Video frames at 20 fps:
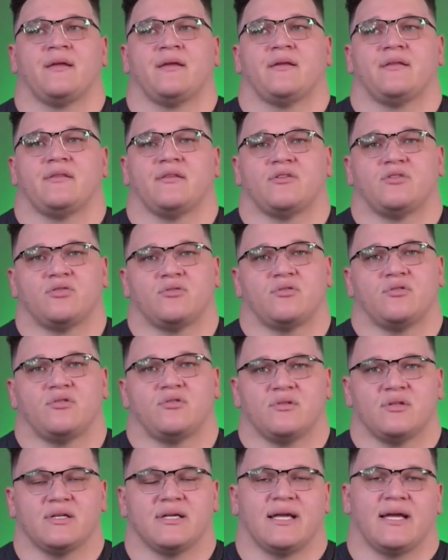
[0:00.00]
The tool
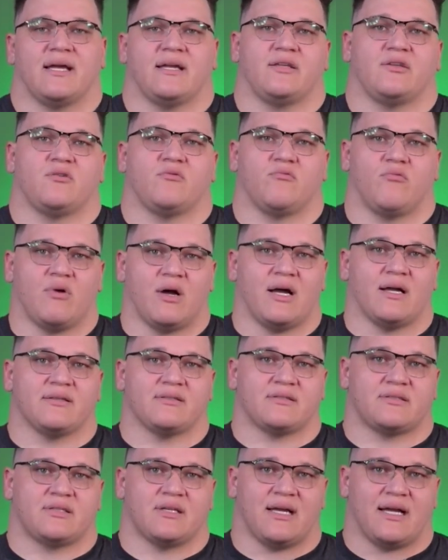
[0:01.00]
you look at, you
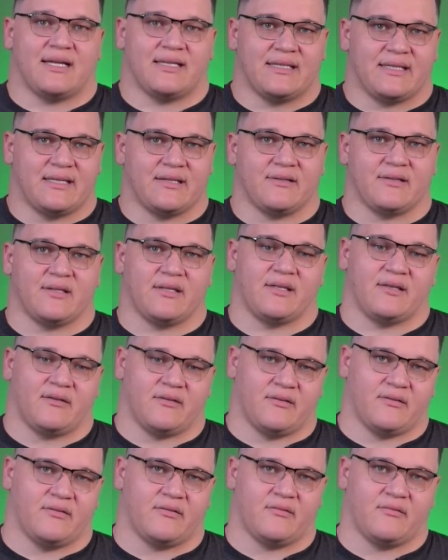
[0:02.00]
want to ideally
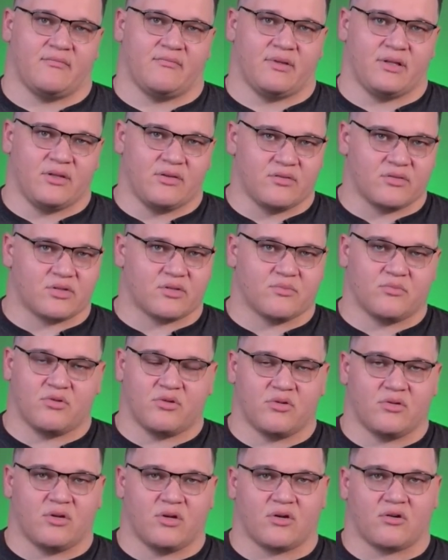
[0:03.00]
be
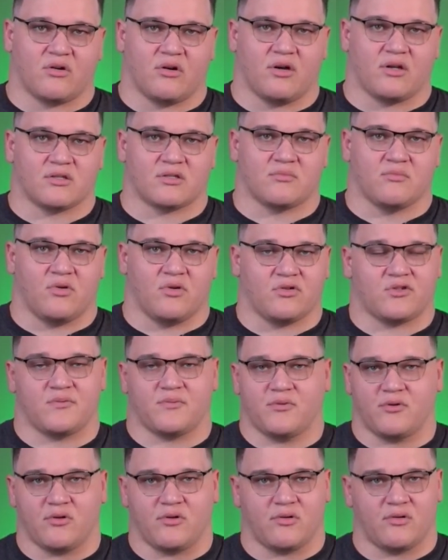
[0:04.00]
usable across
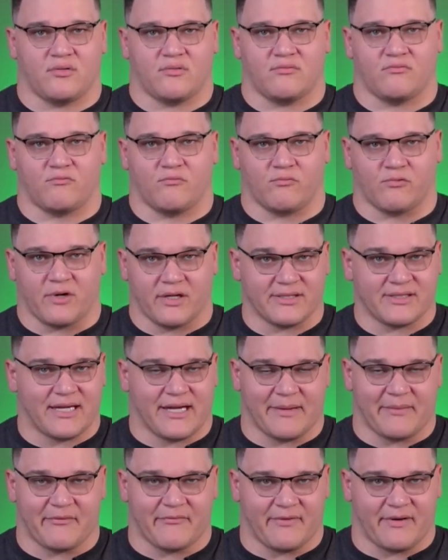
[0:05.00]
multiple
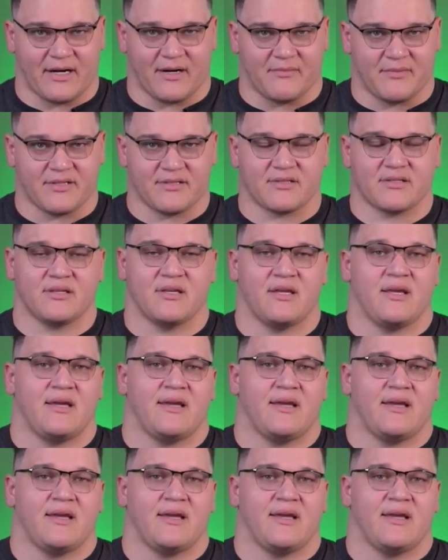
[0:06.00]
runtime environments.